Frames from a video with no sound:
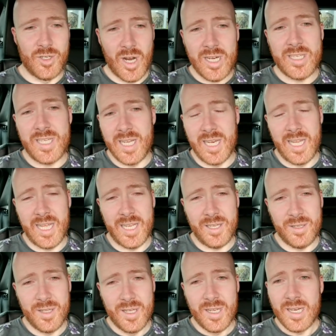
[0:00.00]
dealing,
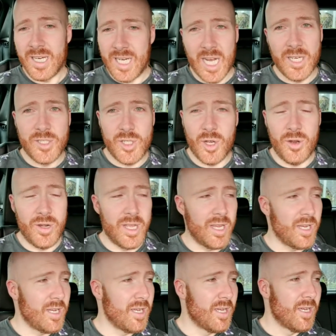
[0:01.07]
gun
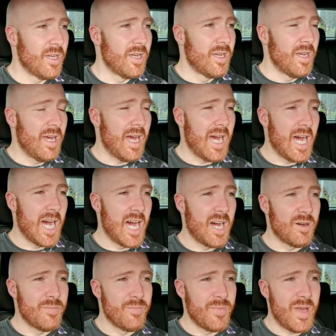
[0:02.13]
toting
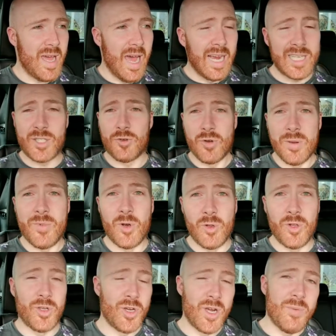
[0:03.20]
ex-criminal
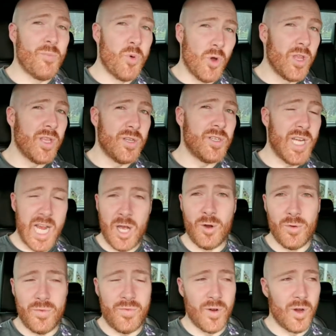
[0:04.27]
who got put in jail
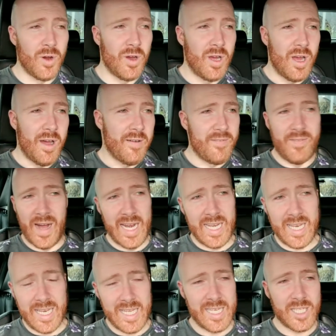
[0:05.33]
for
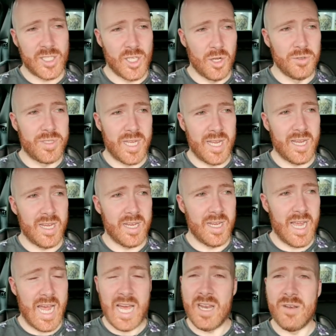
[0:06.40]
violently assaulting
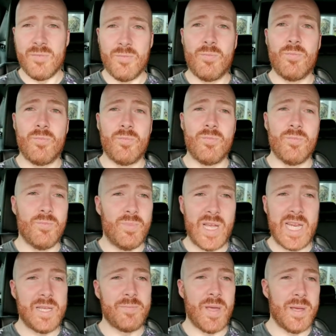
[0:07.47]
and
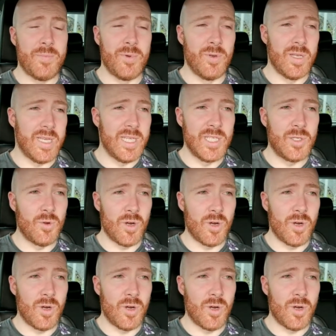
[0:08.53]
beating people into a